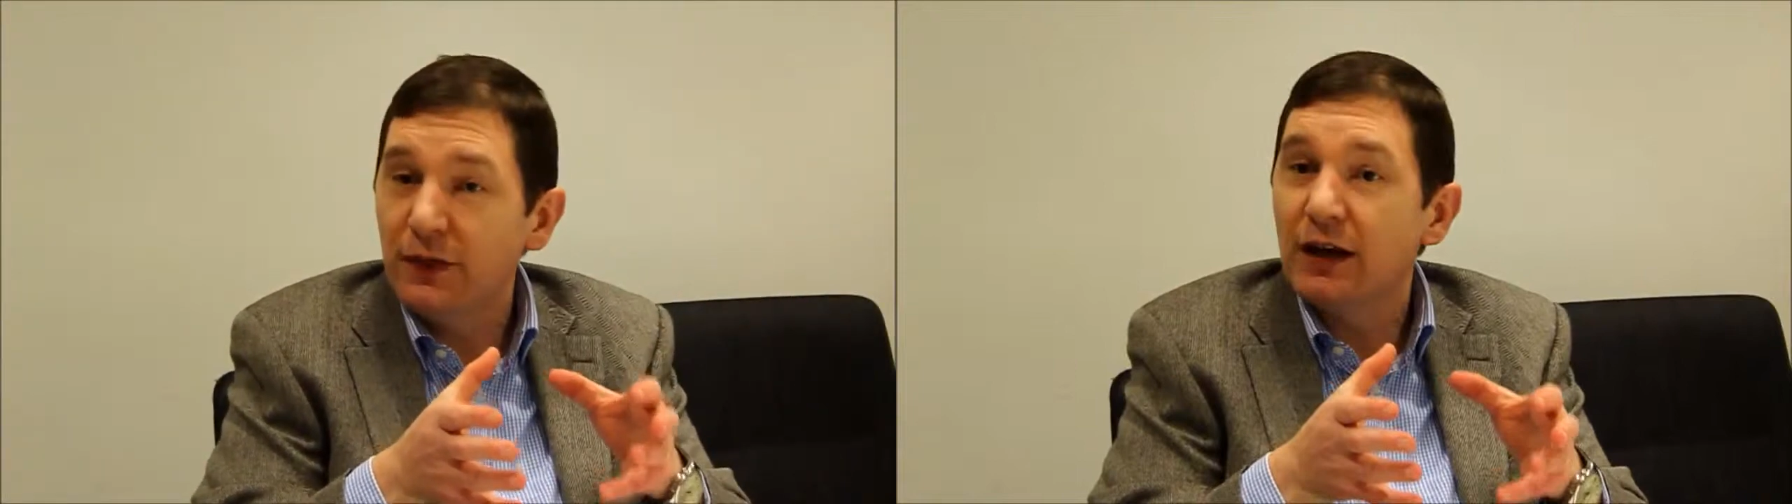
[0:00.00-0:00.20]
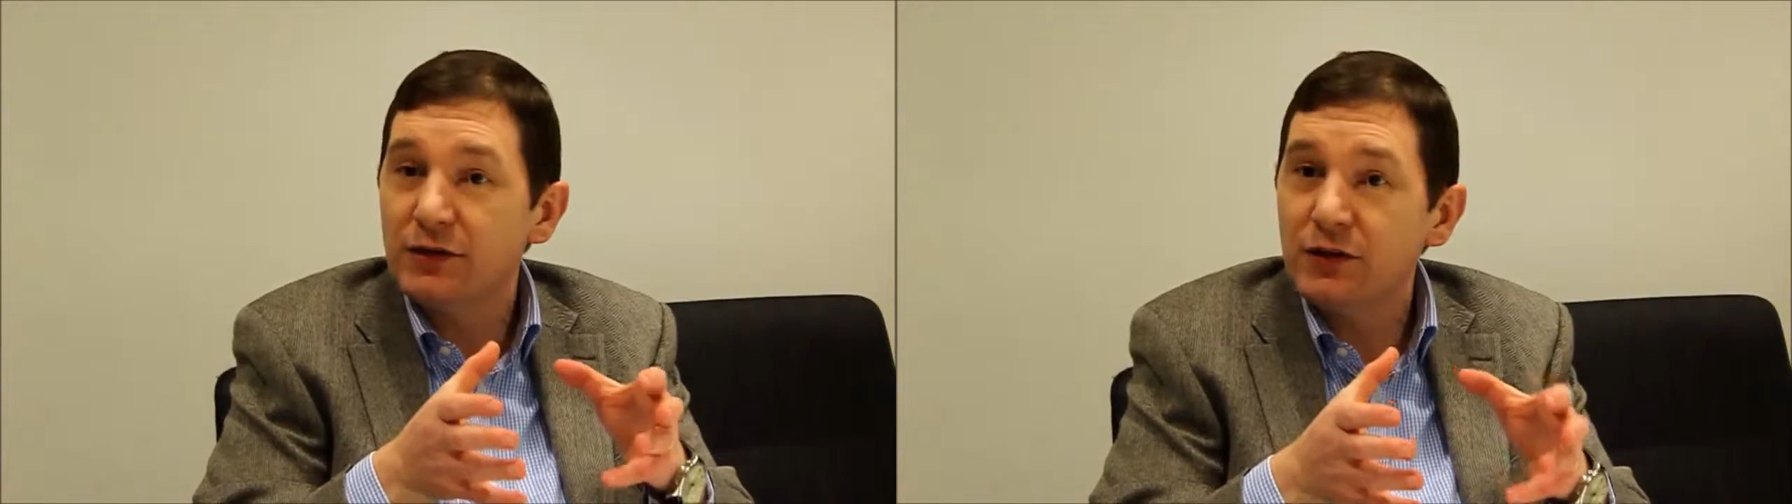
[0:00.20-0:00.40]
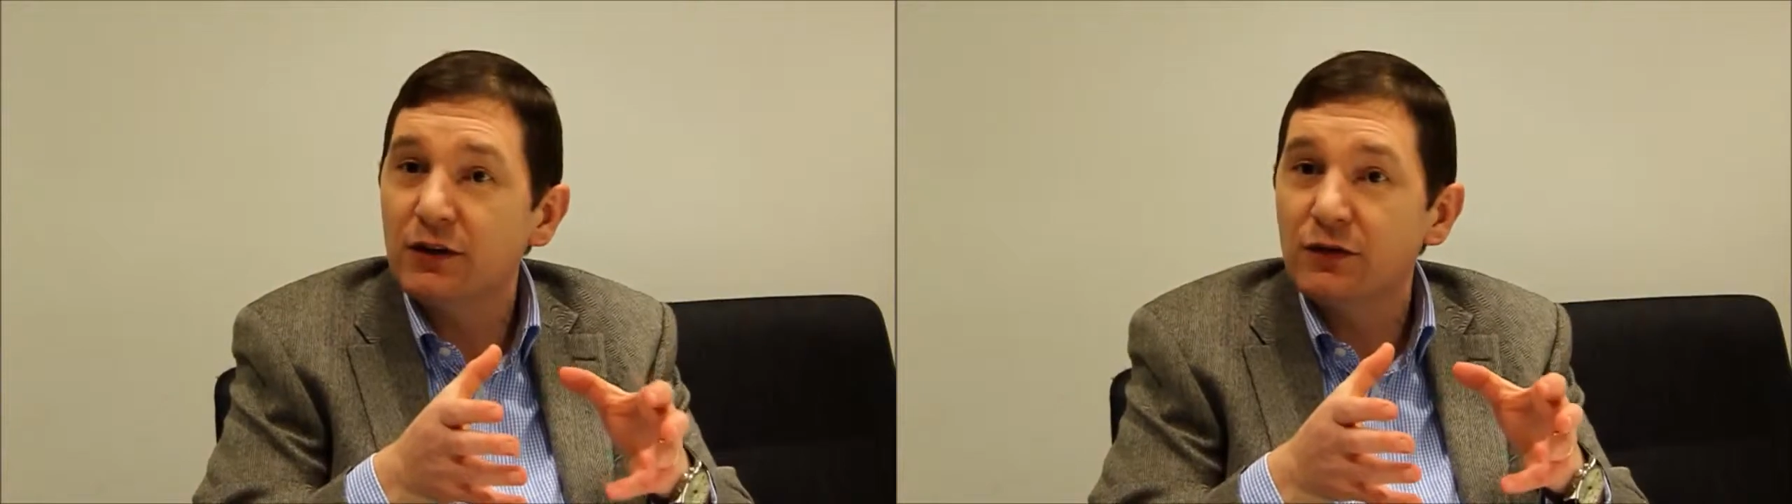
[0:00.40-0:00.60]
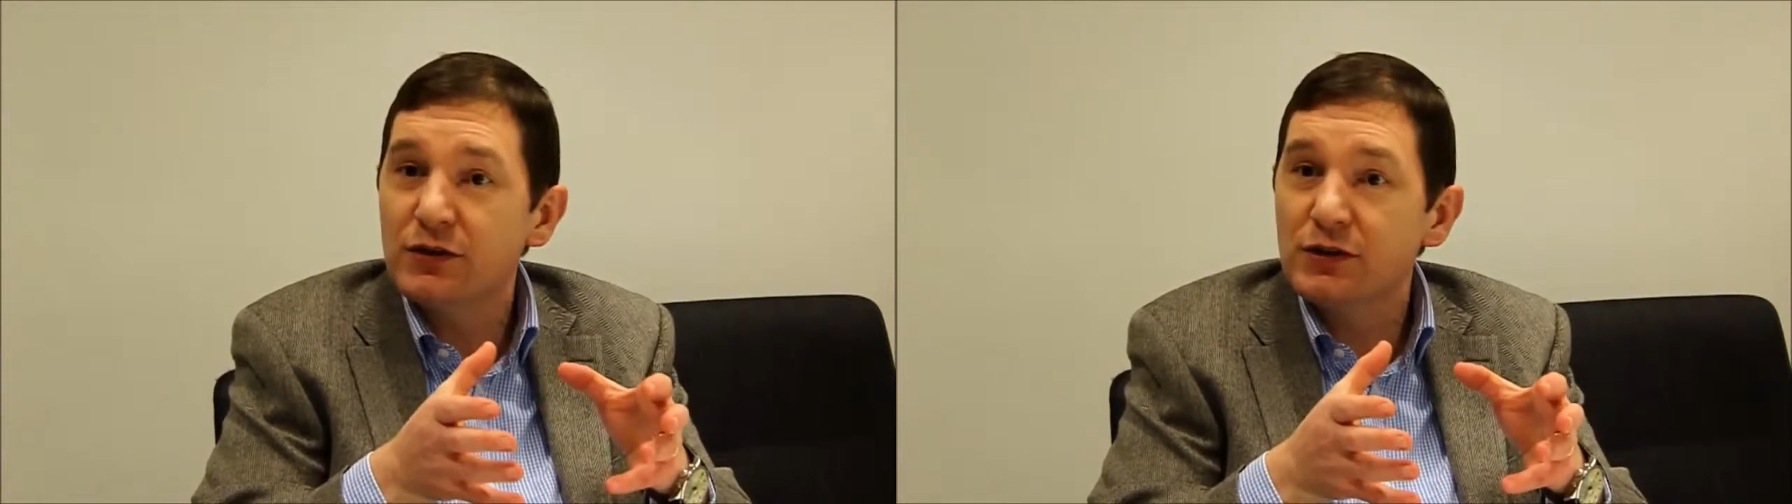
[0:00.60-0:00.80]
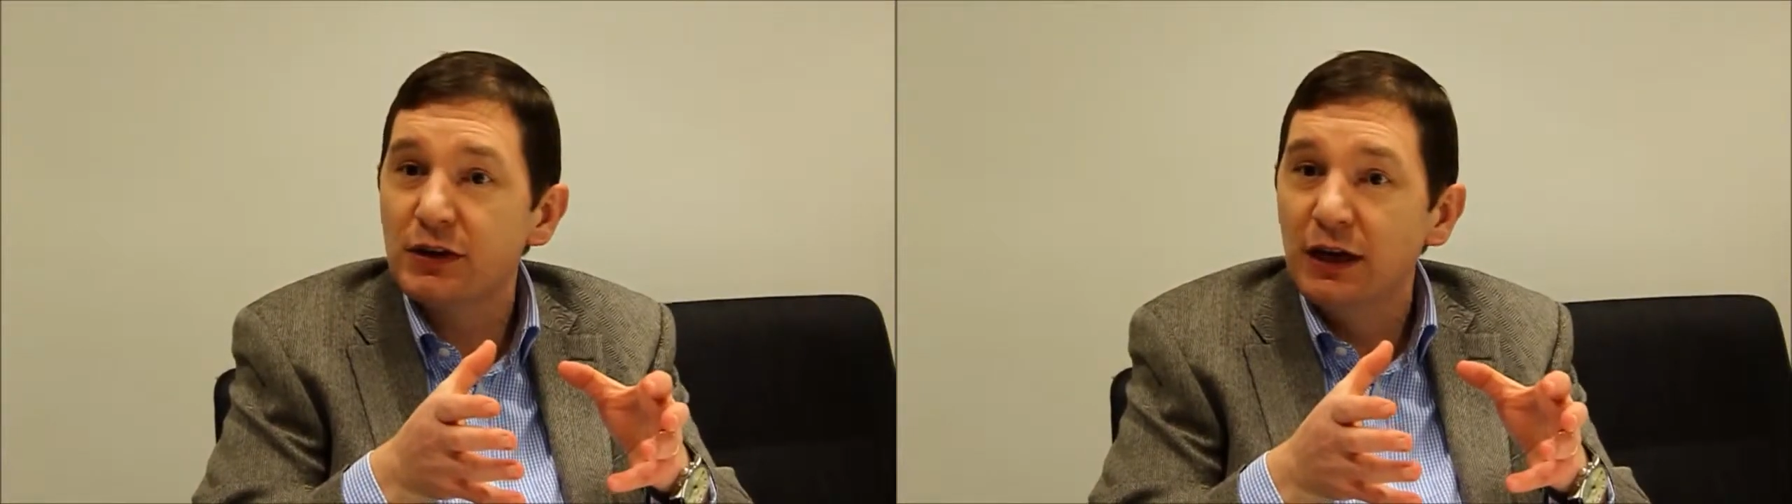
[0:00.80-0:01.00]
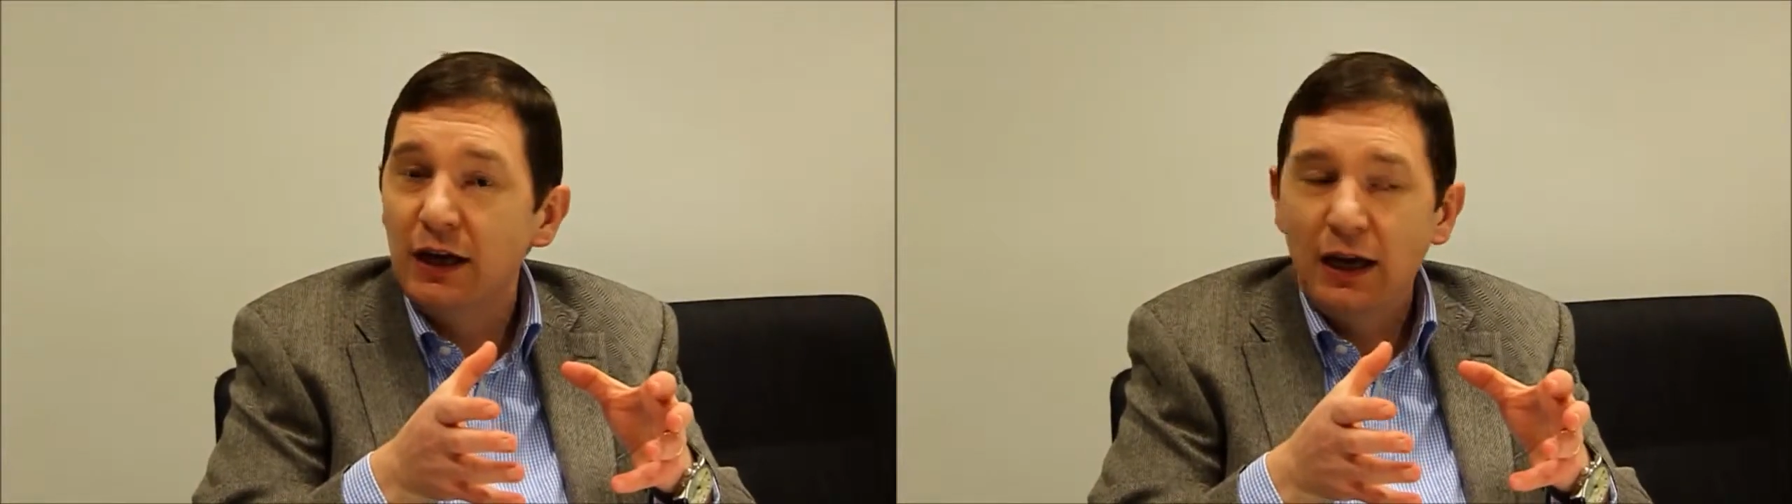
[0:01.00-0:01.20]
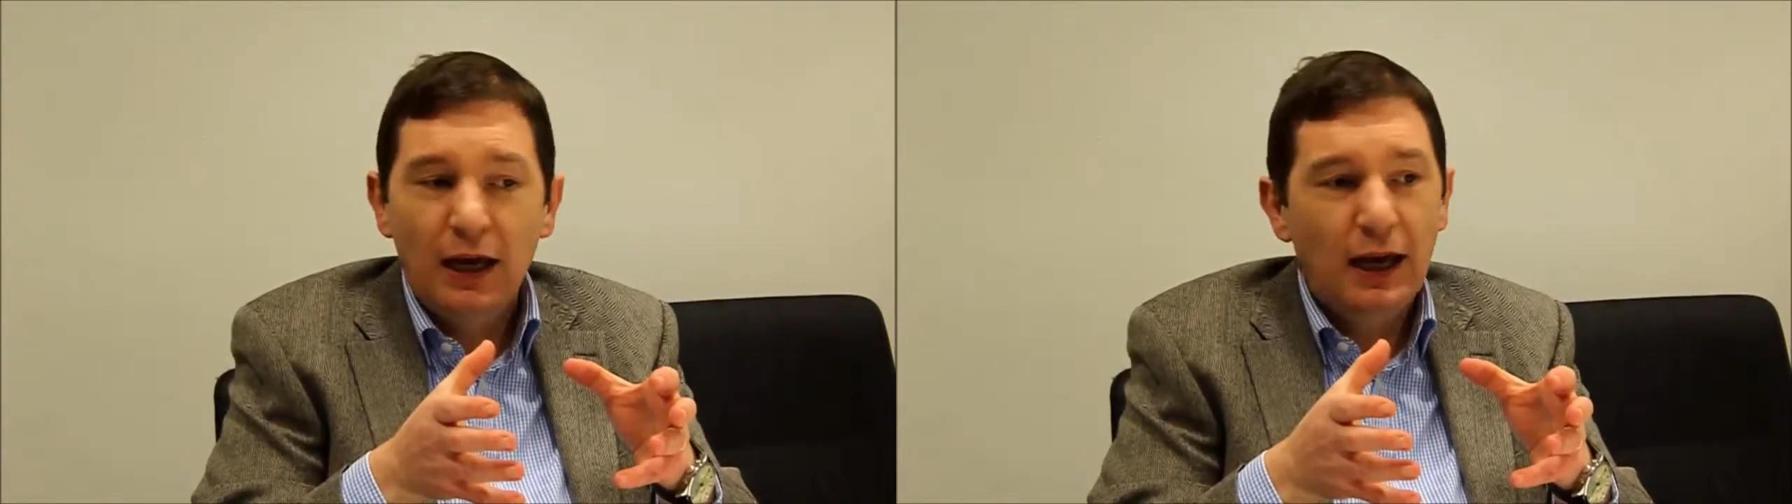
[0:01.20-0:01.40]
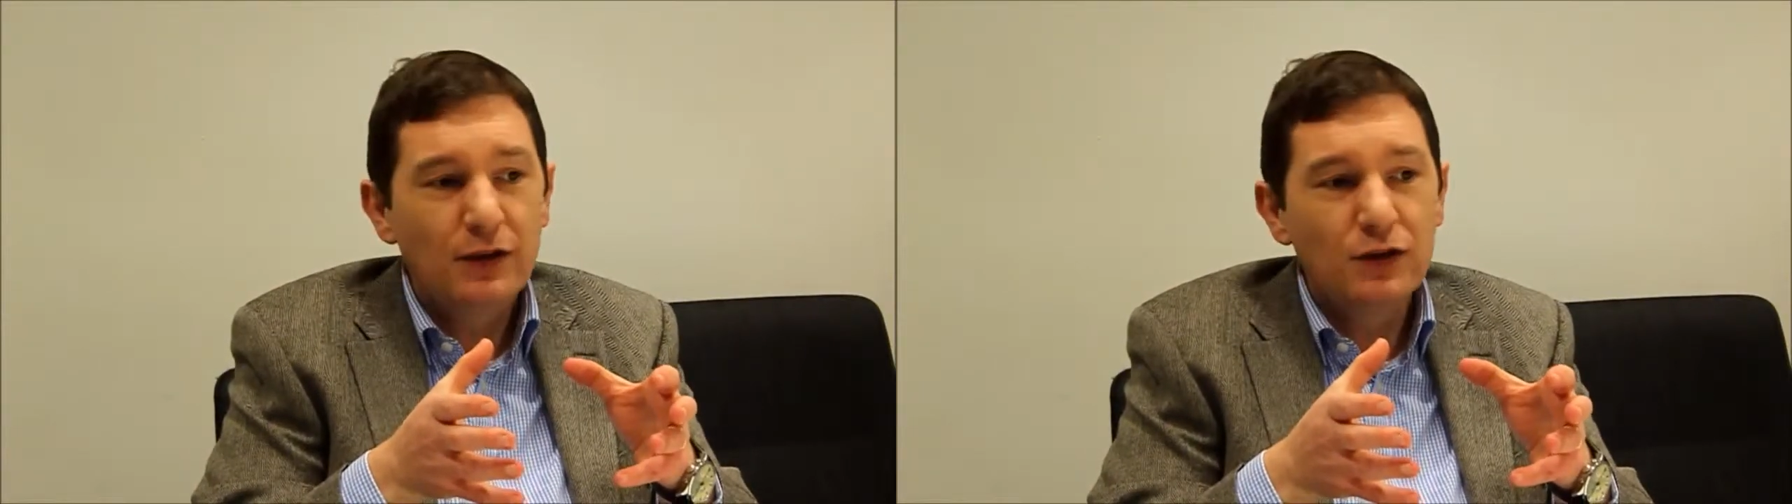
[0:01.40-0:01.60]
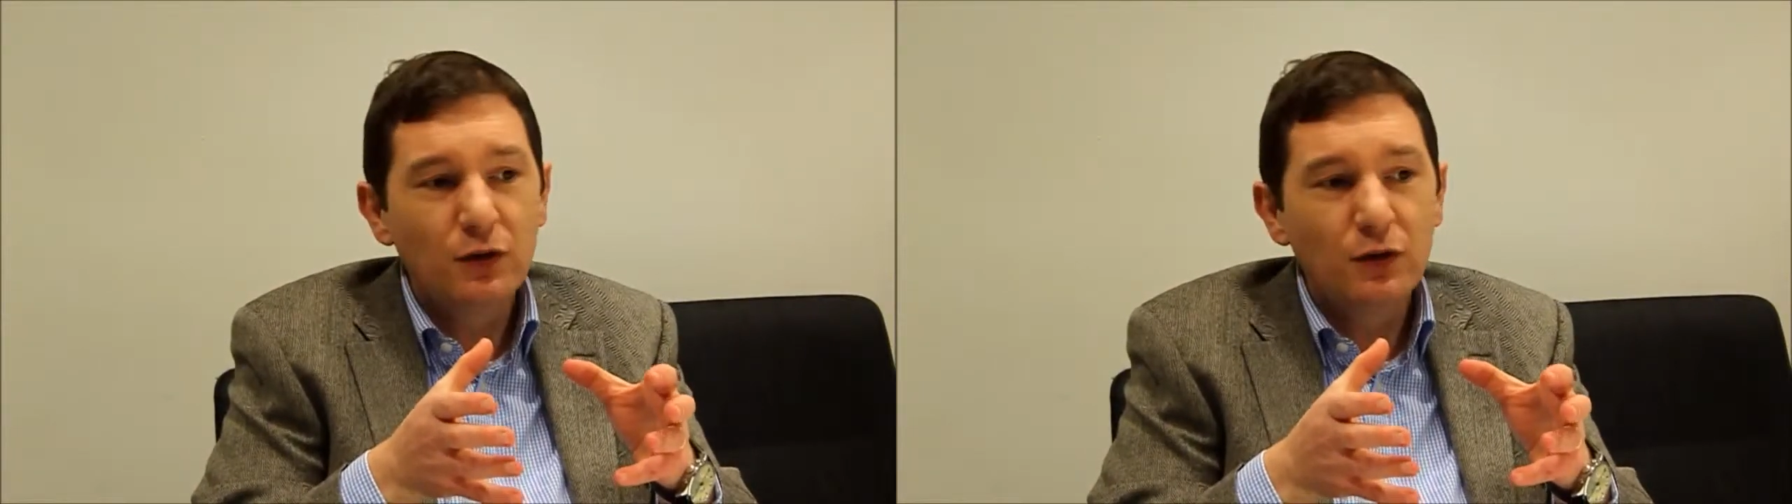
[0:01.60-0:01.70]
not a service. And